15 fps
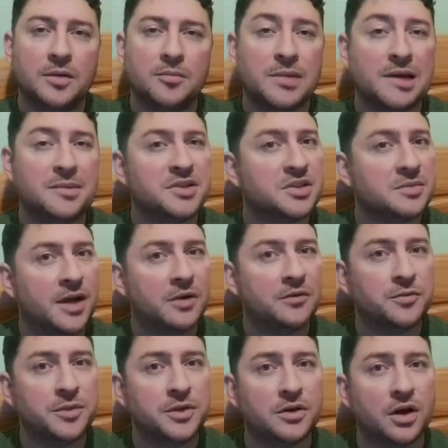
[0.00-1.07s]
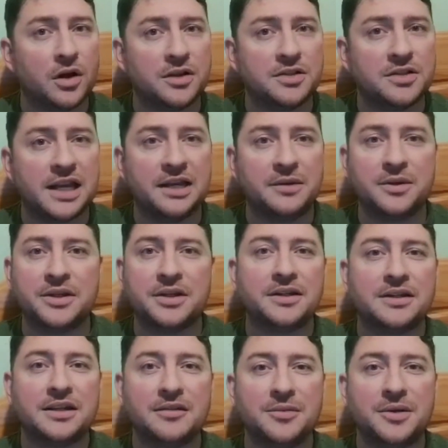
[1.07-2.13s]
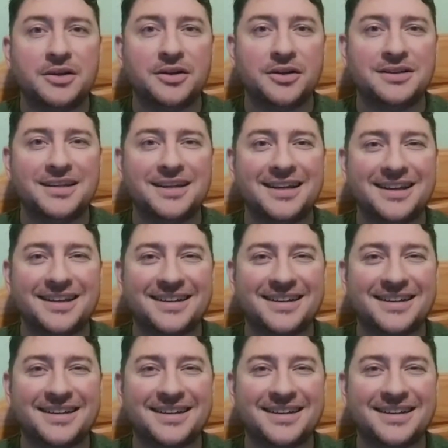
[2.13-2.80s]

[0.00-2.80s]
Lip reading: maybe some help from you guys. Anyone that can give me an idea.